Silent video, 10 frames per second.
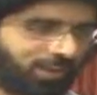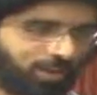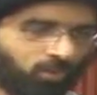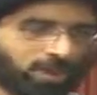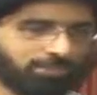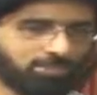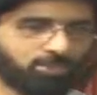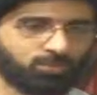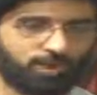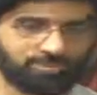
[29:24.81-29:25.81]
and wanted
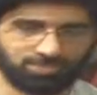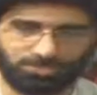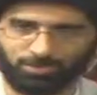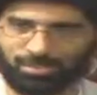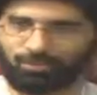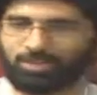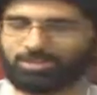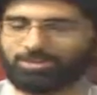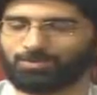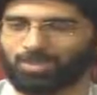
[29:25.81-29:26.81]
to participate
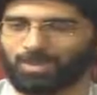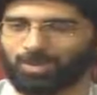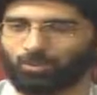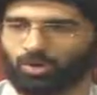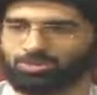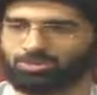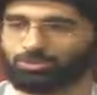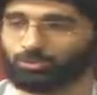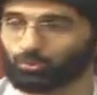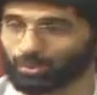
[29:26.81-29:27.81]
in and
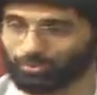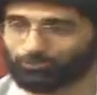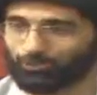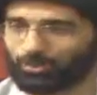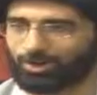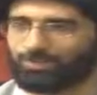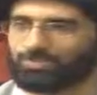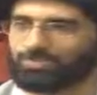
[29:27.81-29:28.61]
wanted to work for.